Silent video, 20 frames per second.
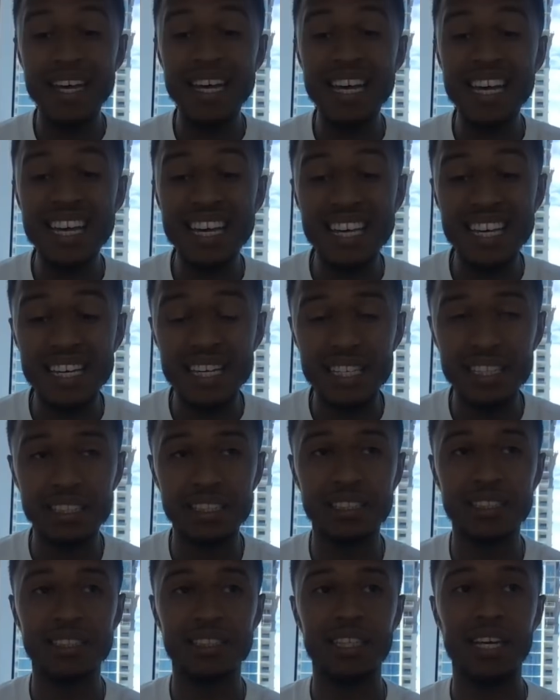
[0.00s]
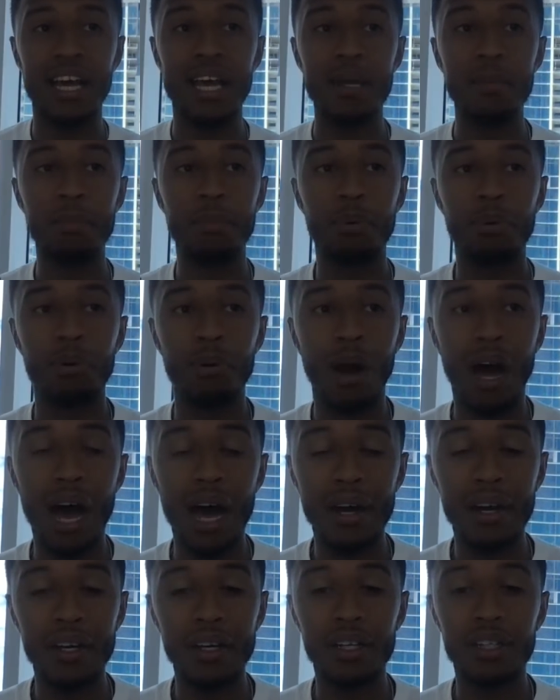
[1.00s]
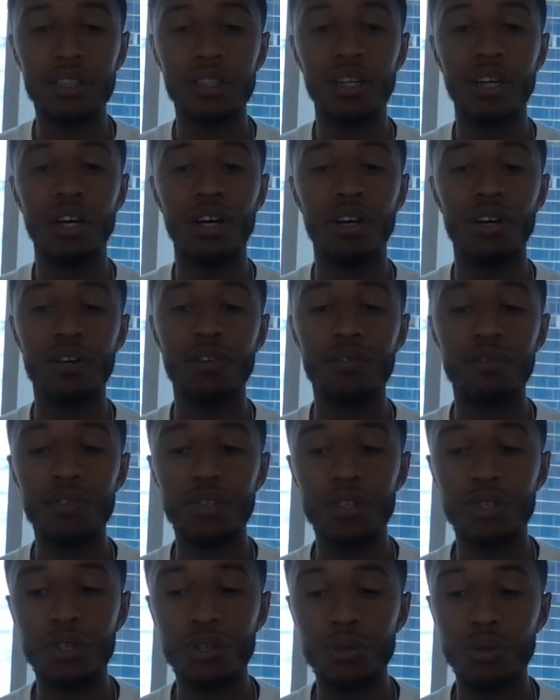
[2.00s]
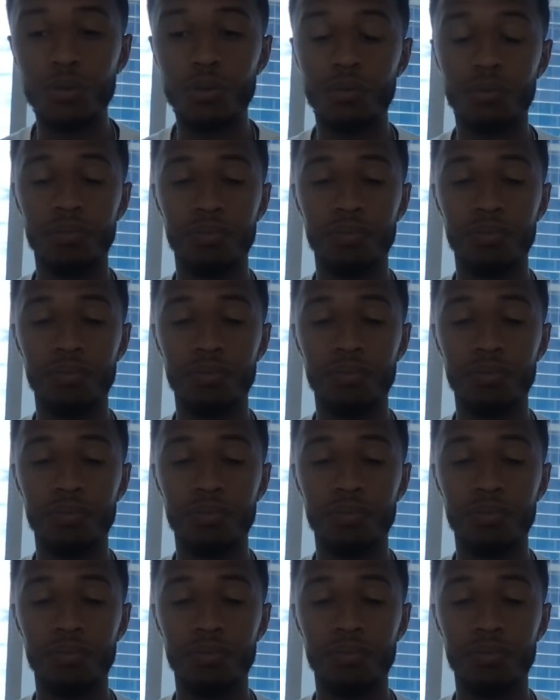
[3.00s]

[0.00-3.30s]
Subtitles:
is a product of you.